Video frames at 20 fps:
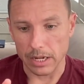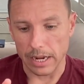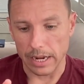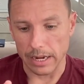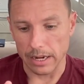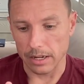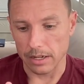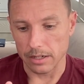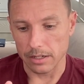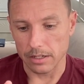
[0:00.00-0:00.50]

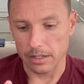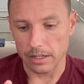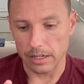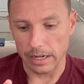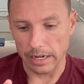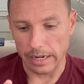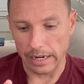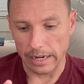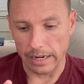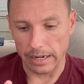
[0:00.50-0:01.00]
and
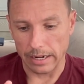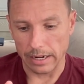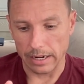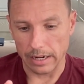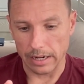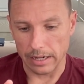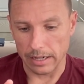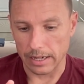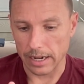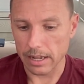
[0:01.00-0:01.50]

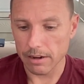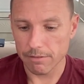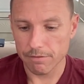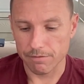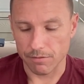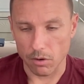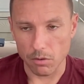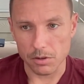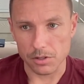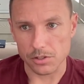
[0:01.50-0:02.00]
kind of
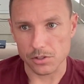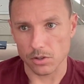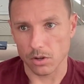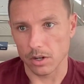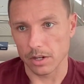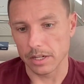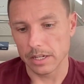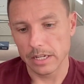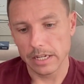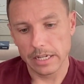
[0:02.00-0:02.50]
focus
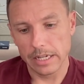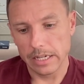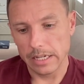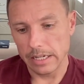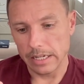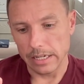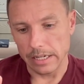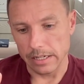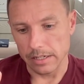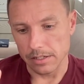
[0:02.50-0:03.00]
on
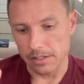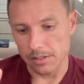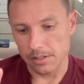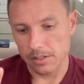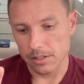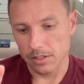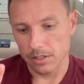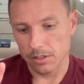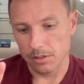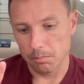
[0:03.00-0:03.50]

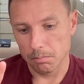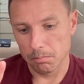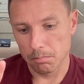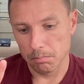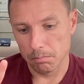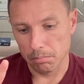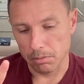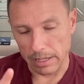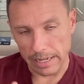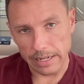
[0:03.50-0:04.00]
is
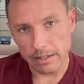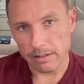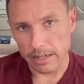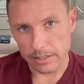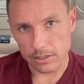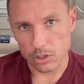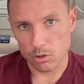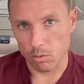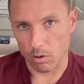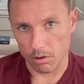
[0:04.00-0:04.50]
playing
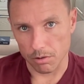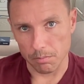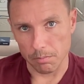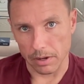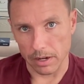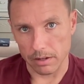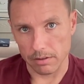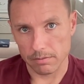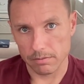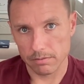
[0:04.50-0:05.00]
like the 12th
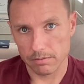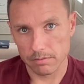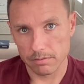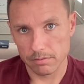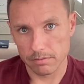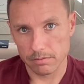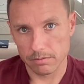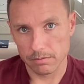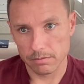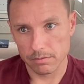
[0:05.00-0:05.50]
man.
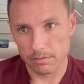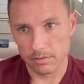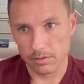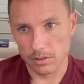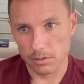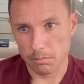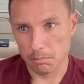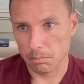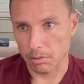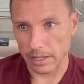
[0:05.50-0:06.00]

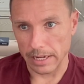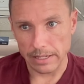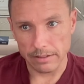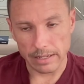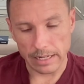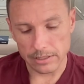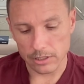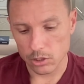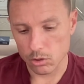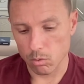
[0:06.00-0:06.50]
Playing
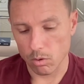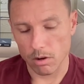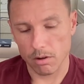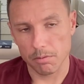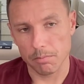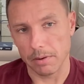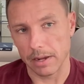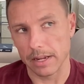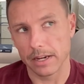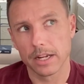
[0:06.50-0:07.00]
like the
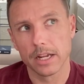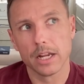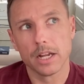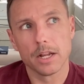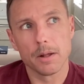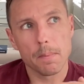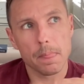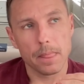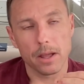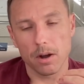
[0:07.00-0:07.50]
12th man.
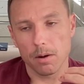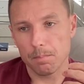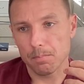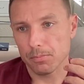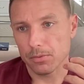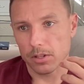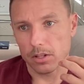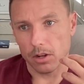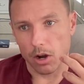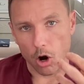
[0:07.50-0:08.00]

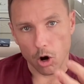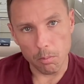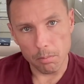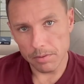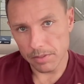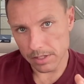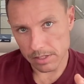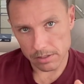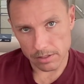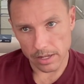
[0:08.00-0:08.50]

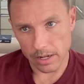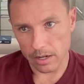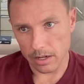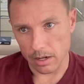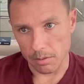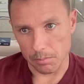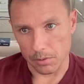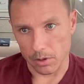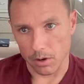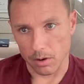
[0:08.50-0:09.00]
Open this thing
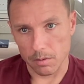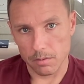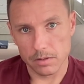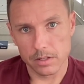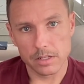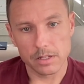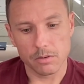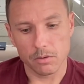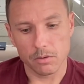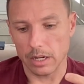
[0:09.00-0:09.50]
up, y'all.
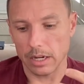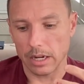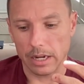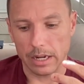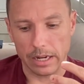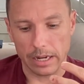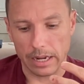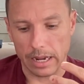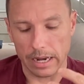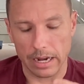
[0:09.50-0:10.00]

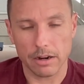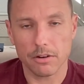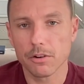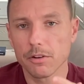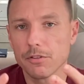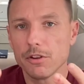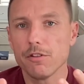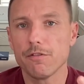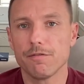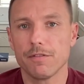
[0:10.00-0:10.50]
And I don't know
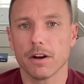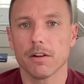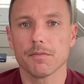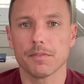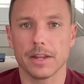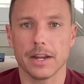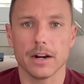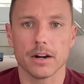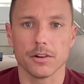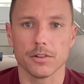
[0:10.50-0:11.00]
if you felt
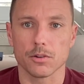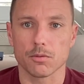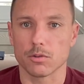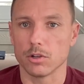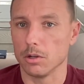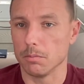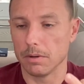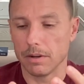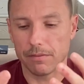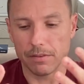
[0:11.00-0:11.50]
the air in the
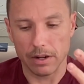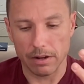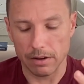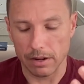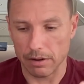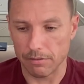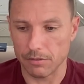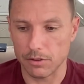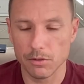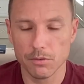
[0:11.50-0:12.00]
room.
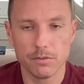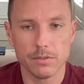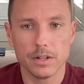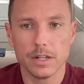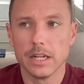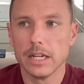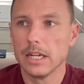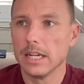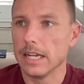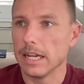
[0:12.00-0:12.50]
If
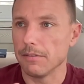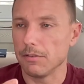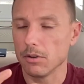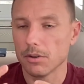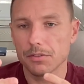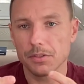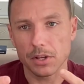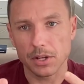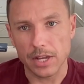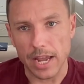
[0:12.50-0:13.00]
you're
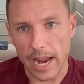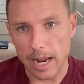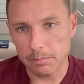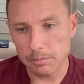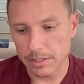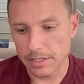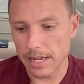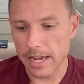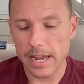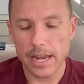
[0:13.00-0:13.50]
at the game
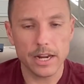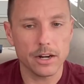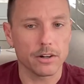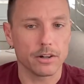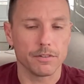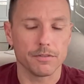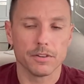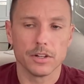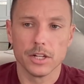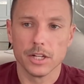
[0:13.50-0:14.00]
today, or
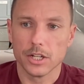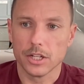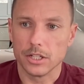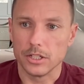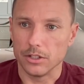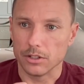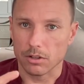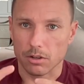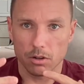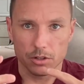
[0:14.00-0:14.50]
if
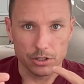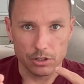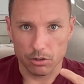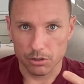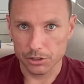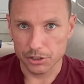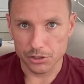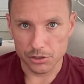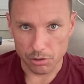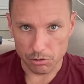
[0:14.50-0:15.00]
you're on
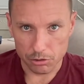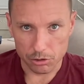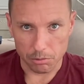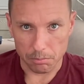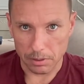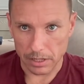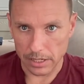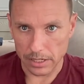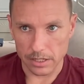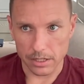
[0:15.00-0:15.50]
your social
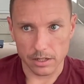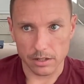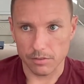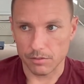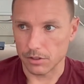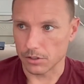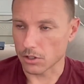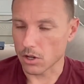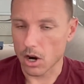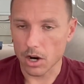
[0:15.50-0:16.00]
media, if
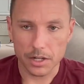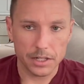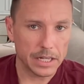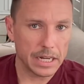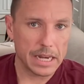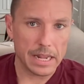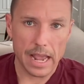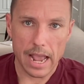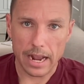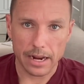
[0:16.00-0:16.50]
you're talking to
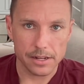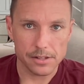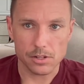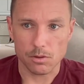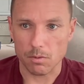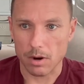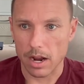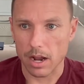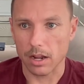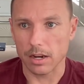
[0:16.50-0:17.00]
any Aggies
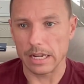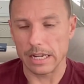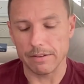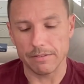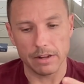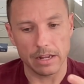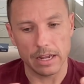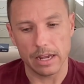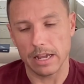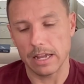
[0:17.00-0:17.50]
around,
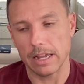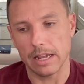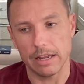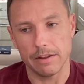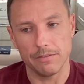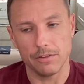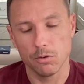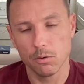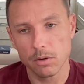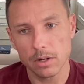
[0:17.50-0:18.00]

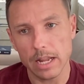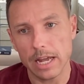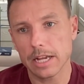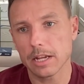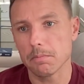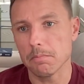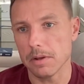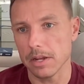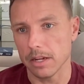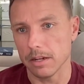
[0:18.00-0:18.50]
if you were
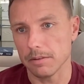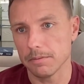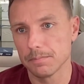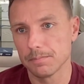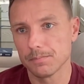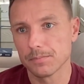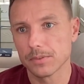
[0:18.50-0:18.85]
like me,